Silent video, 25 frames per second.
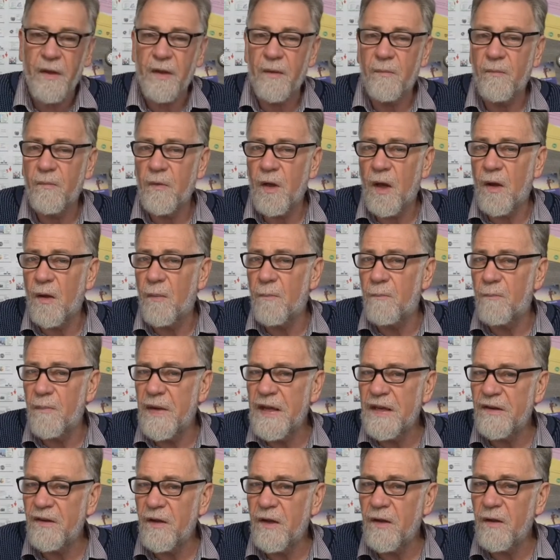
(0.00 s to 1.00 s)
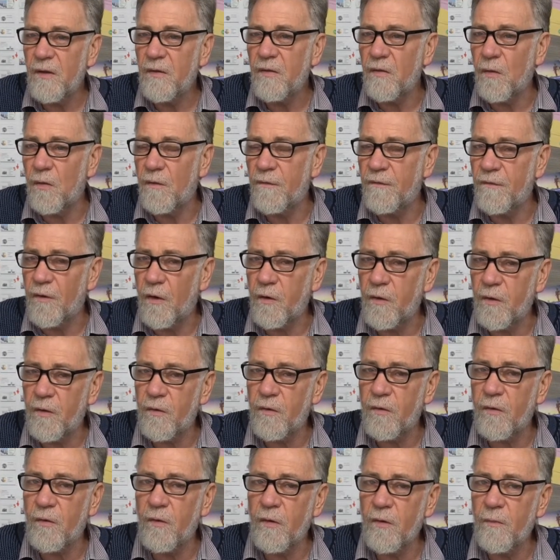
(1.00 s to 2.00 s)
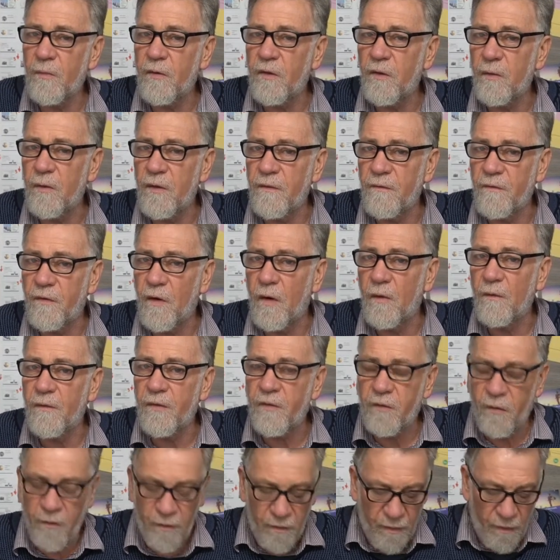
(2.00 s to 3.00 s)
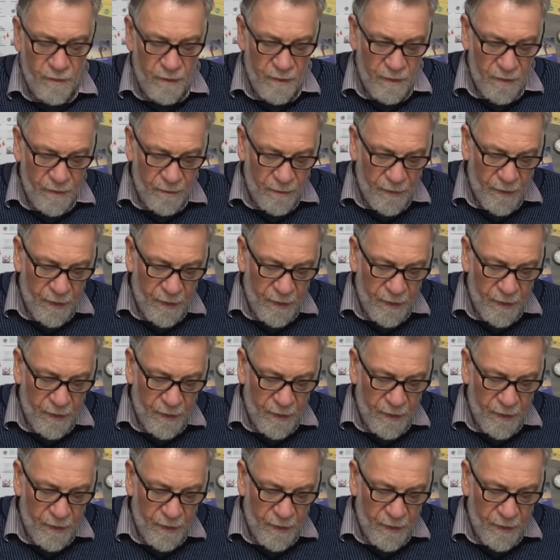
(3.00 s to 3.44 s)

be meetings or focus groups to involve students in the